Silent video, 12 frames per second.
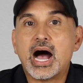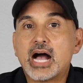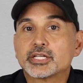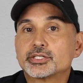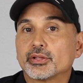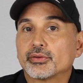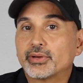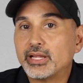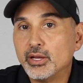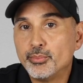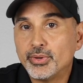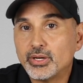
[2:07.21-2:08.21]
Auxiliary
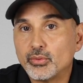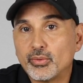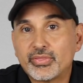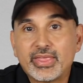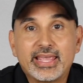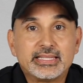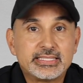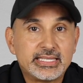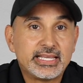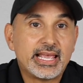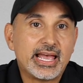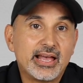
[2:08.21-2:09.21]
input with a
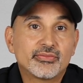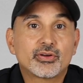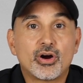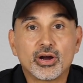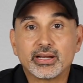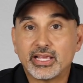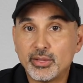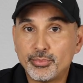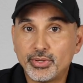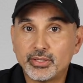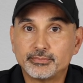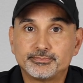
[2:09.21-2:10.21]
TF card
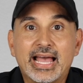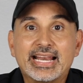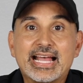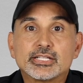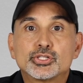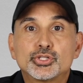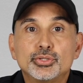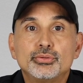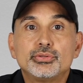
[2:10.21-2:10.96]
input, and it has 2